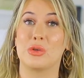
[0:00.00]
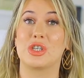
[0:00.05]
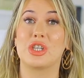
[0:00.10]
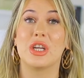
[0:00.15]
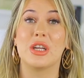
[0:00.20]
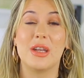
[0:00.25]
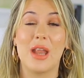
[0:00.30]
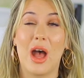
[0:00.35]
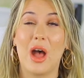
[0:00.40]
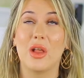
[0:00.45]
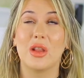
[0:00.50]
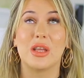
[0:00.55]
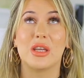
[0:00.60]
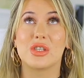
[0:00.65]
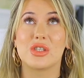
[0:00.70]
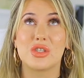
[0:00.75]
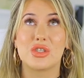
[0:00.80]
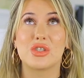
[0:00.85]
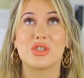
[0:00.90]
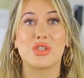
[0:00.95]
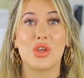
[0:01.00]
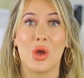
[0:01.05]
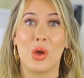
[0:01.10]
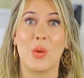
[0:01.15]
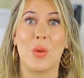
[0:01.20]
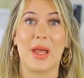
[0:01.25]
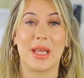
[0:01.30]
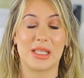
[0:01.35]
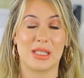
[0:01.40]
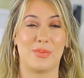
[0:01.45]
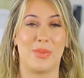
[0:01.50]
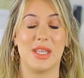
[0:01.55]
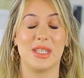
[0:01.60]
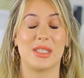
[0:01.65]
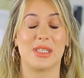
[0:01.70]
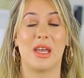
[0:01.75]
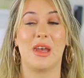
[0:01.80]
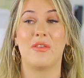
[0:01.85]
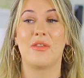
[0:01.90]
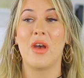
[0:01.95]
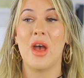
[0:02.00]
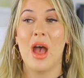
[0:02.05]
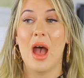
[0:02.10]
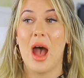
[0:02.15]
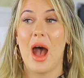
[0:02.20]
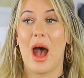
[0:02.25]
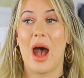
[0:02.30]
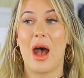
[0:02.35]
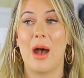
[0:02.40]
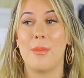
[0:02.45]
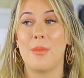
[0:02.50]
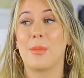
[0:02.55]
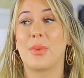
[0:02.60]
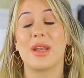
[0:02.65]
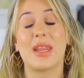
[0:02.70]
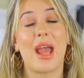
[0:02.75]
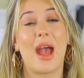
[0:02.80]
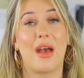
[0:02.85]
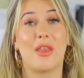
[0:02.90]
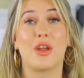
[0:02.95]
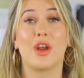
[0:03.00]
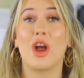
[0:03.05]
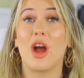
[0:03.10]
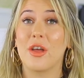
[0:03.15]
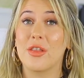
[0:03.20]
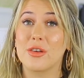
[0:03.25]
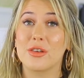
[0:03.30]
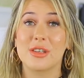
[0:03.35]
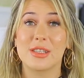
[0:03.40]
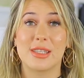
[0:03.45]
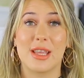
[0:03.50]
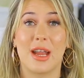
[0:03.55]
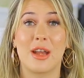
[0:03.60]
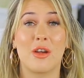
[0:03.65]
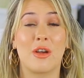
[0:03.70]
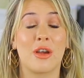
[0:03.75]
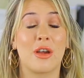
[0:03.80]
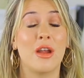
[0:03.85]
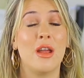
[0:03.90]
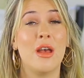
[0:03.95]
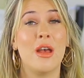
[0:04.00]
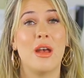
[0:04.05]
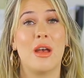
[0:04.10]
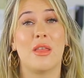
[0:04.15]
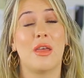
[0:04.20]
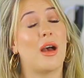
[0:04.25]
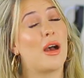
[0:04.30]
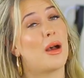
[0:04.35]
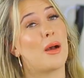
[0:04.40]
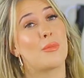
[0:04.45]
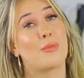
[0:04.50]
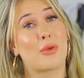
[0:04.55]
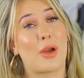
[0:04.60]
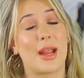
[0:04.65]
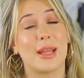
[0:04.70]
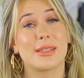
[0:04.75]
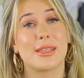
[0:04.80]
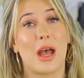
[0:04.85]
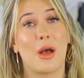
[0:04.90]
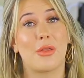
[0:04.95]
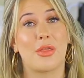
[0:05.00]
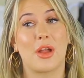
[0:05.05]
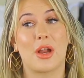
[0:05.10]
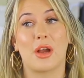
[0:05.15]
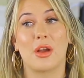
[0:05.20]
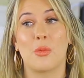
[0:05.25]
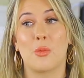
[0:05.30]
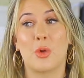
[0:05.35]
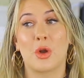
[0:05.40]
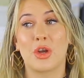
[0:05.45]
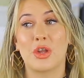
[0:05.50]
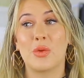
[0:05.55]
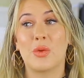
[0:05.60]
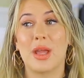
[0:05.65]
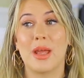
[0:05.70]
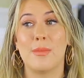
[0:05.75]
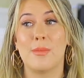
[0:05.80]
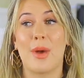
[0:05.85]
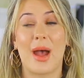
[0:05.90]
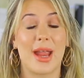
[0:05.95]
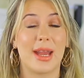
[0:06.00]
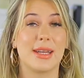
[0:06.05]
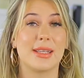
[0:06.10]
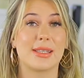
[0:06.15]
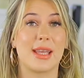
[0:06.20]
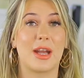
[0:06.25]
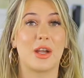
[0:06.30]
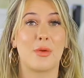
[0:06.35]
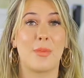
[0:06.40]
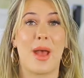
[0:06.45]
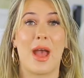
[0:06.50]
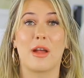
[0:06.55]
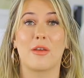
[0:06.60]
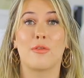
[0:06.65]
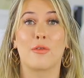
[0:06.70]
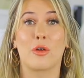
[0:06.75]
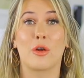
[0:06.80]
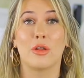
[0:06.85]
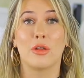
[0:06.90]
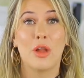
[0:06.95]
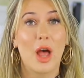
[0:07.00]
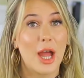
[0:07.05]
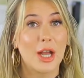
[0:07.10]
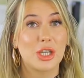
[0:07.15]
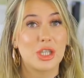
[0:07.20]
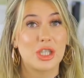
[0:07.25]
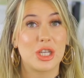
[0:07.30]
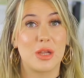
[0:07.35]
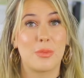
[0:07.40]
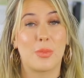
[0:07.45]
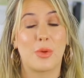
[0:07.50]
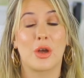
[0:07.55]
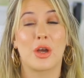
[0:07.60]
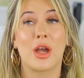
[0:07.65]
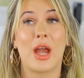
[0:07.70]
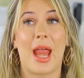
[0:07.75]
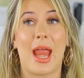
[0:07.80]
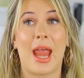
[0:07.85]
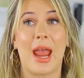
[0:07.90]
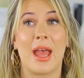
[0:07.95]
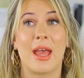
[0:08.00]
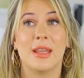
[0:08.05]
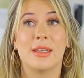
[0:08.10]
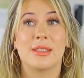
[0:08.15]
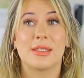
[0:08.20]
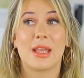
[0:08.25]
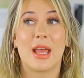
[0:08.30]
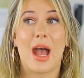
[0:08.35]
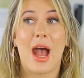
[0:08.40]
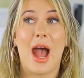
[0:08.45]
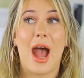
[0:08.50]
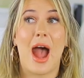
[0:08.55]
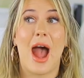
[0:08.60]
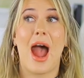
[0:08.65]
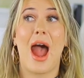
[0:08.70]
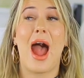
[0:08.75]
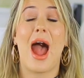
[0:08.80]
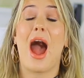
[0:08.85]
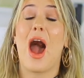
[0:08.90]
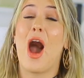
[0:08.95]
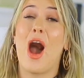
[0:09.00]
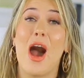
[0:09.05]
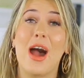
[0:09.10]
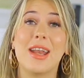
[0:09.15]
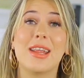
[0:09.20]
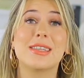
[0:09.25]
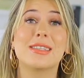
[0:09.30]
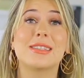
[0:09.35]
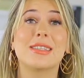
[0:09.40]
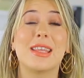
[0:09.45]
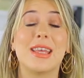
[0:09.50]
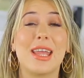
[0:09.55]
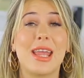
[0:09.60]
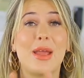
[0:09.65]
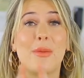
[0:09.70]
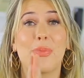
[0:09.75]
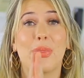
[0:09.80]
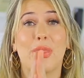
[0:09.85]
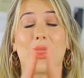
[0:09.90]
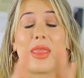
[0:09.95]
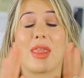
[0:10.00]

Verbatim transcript: Chanel is so expensive. Um, but yeah, there are other designer uh, brands out there where you can buy a designer bag for a lot cheaper. And uh, honestly,